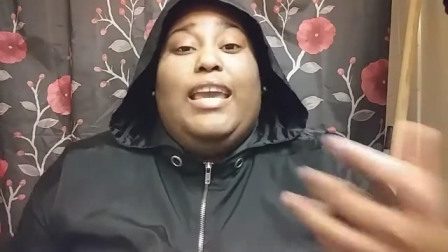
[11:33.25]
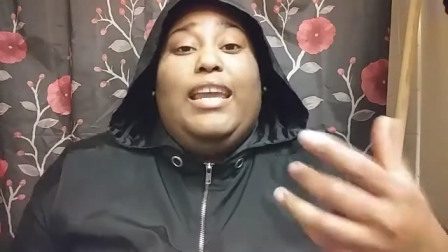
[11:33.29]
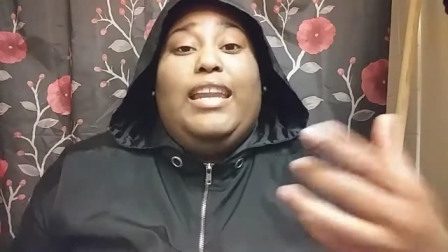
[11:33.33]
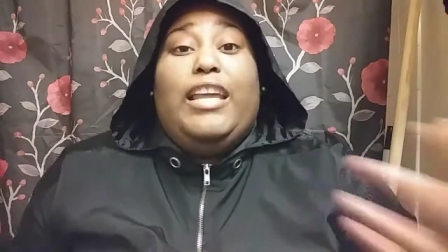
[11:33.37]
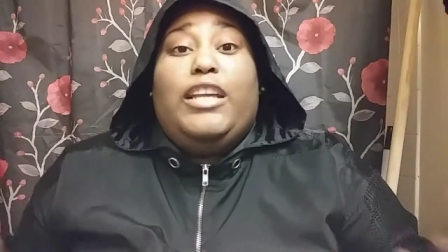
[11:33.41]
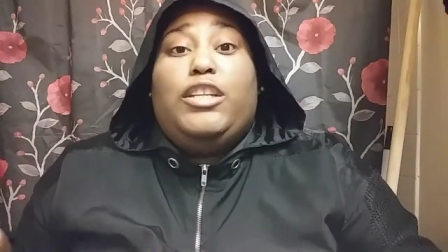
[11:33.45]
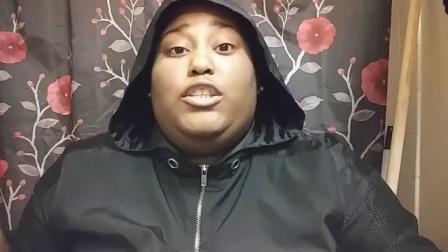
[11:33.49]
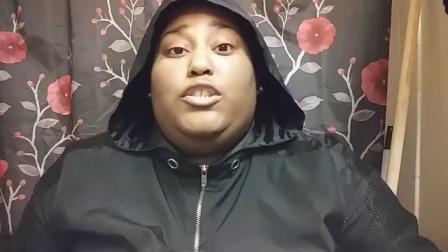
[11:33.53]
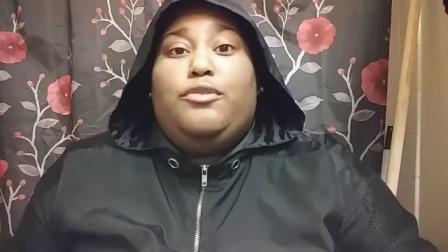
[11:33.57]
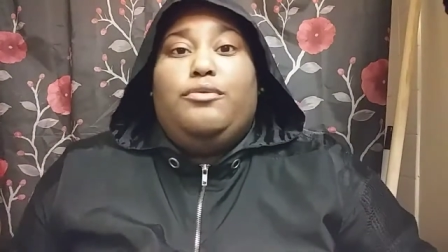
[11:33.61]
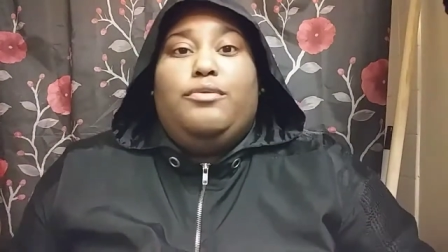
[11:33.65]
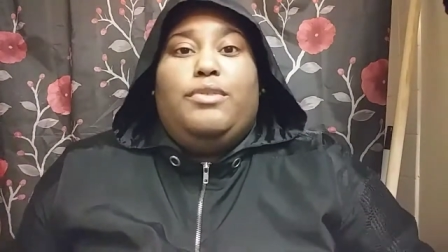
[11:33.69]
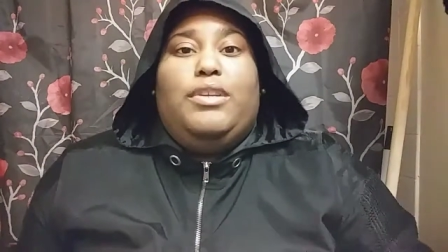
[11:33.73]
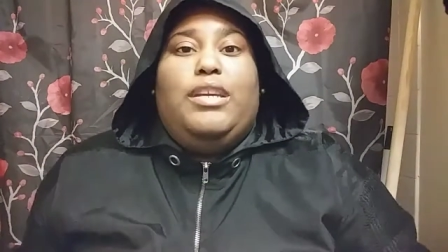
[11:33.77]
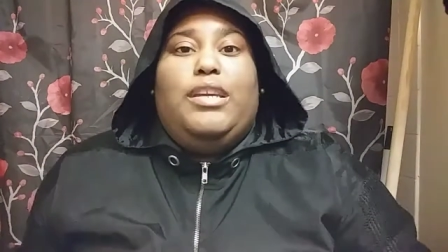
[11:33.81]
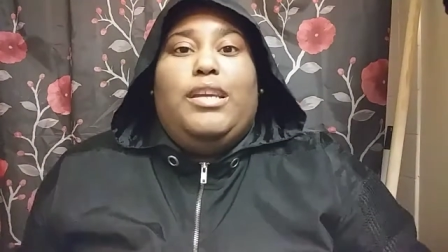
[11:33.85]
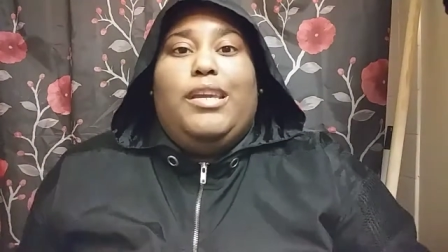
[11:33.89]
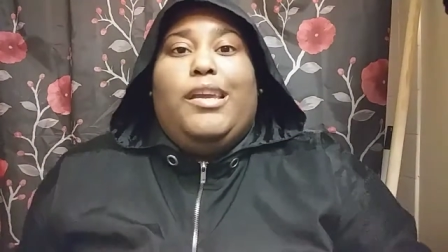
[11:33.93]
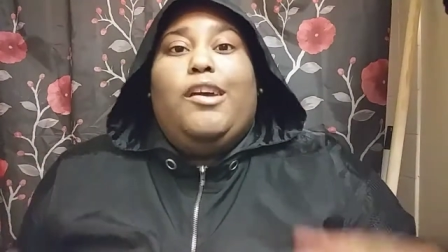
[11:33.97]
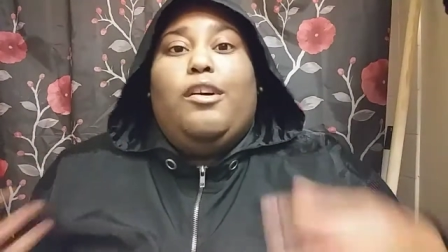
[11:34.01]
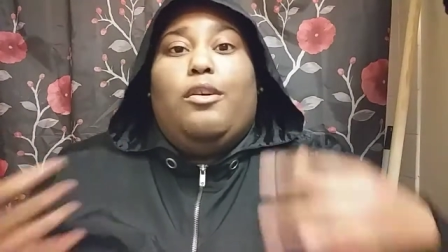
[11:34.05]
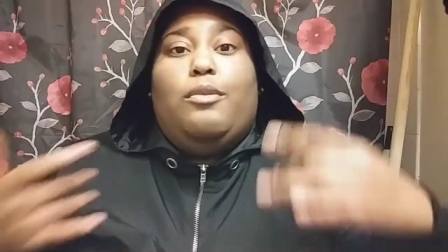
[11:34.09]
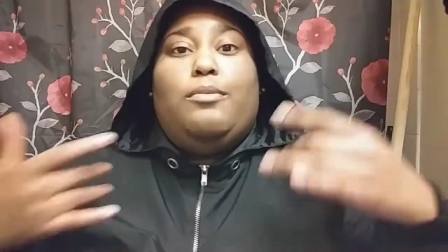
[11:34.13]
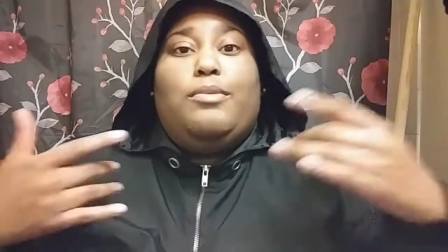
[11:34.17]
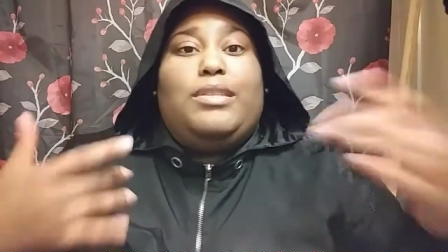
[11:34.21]
that you need
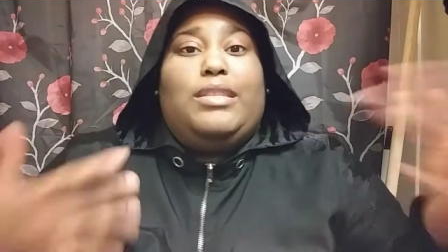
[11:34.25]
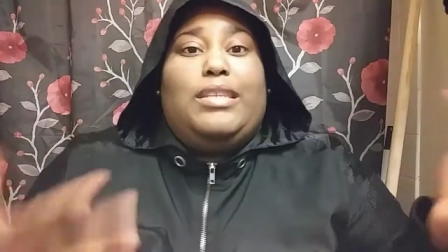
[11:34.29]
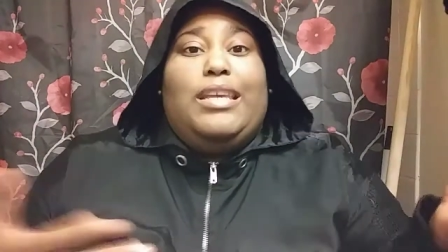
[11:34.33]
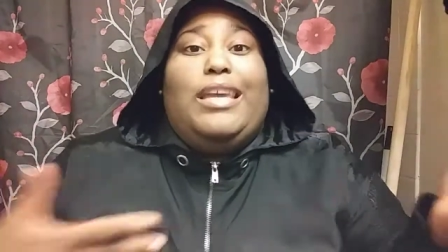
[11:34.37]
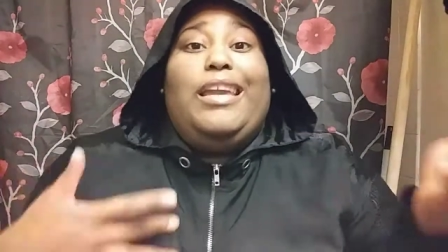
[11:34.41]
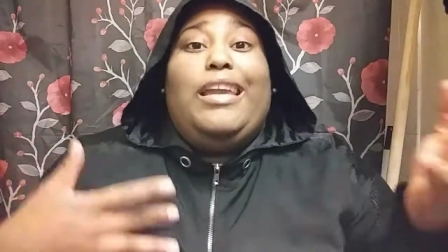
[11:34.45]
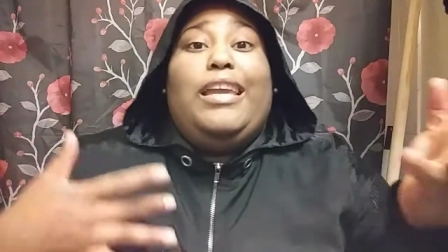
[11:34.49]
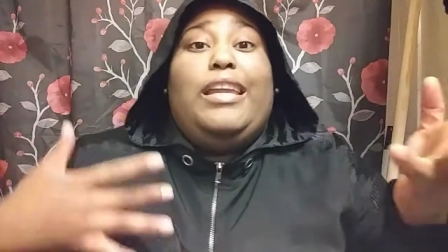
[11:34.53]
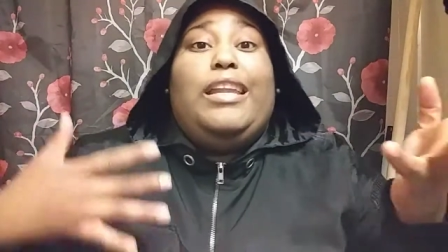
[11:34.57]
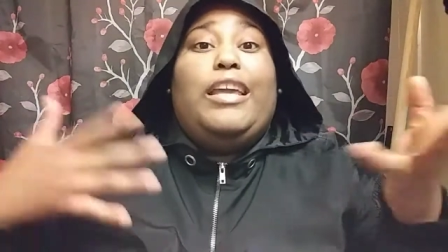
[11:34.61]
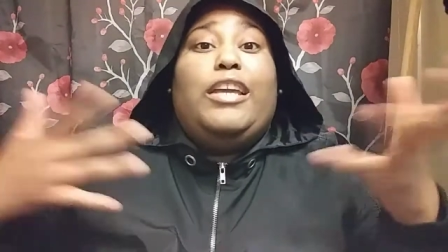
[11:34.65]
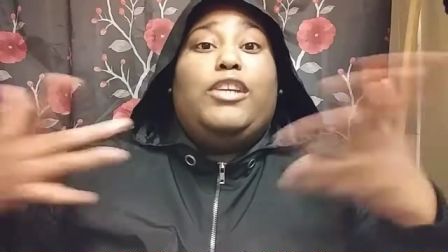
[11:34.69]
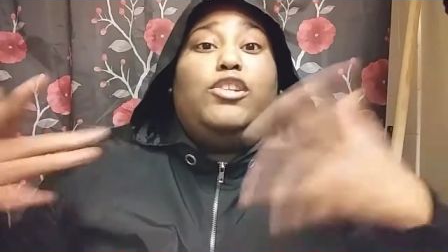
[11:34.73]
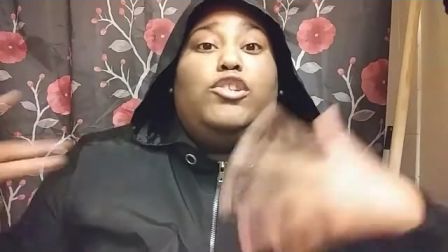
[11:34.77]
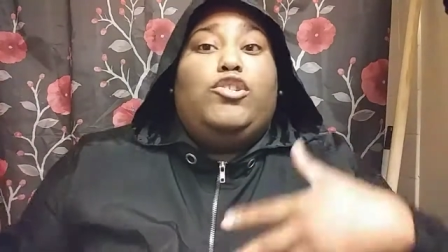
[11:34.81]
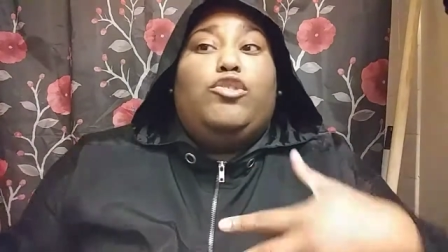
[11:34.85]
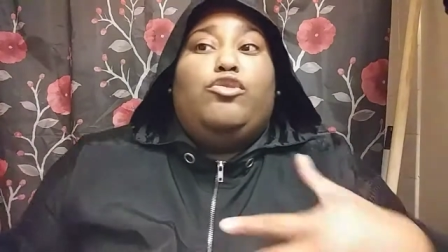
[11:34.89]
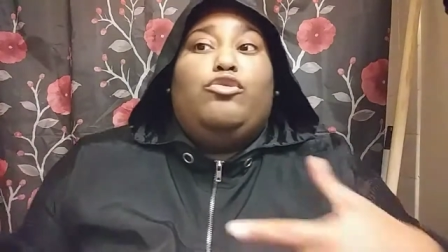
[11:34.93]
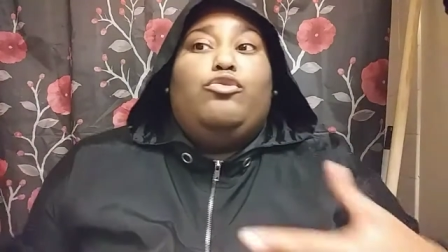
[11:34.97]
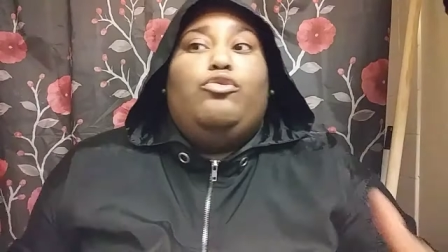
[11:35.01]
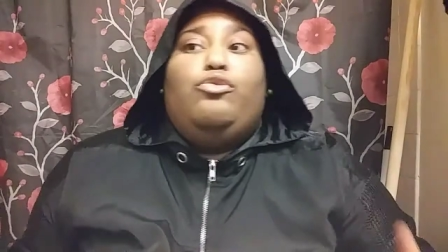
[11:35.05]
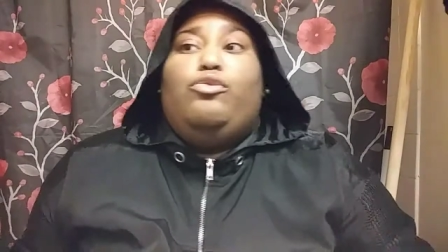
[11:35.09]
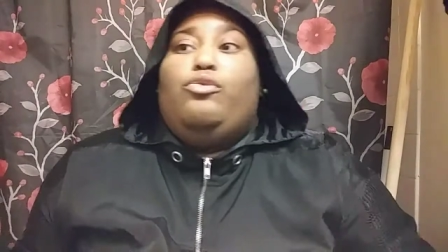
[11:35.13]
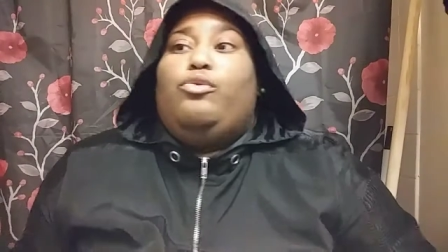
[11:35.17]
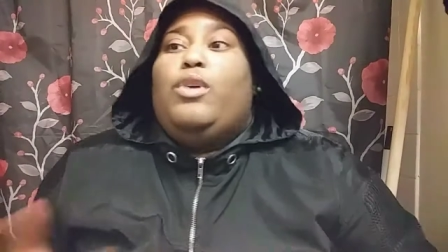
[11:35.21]
help. Say that
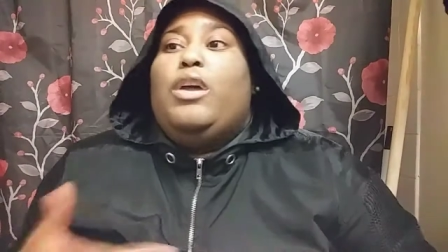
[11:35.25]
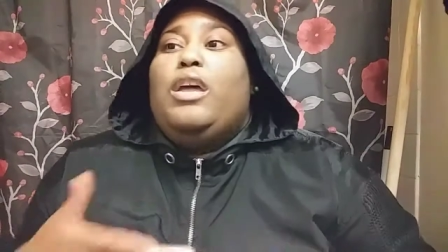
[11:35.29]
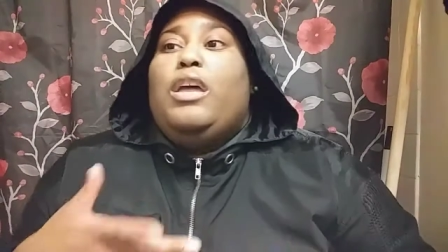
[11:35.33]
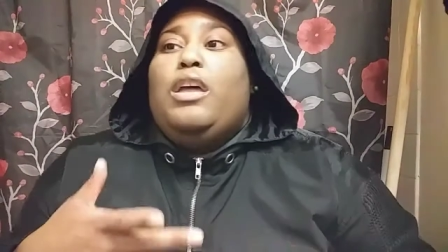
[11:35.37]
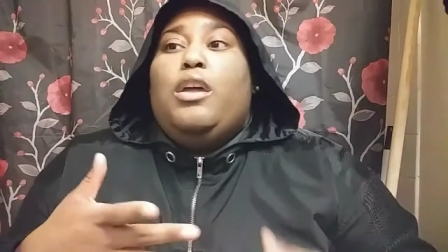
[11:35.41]
you,